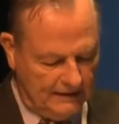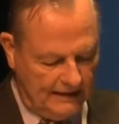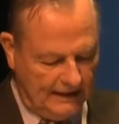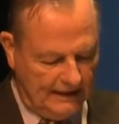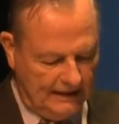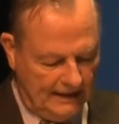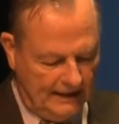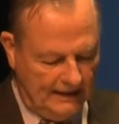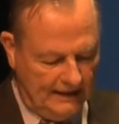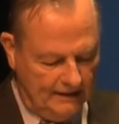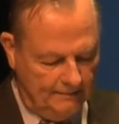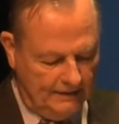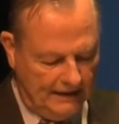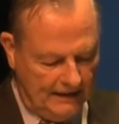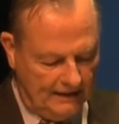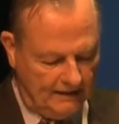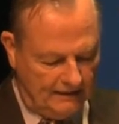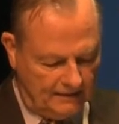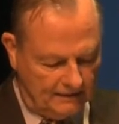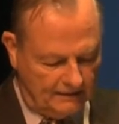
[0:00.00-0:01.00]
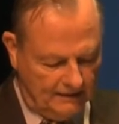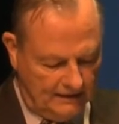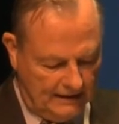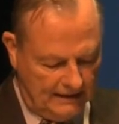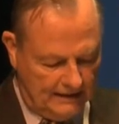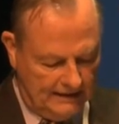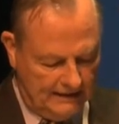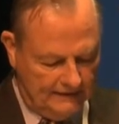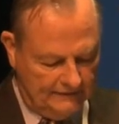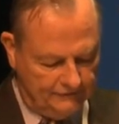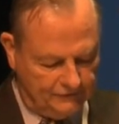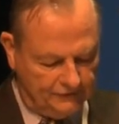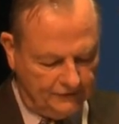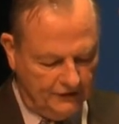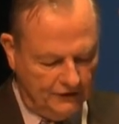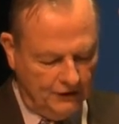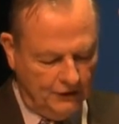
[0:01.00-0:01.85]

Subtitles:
and animate our lives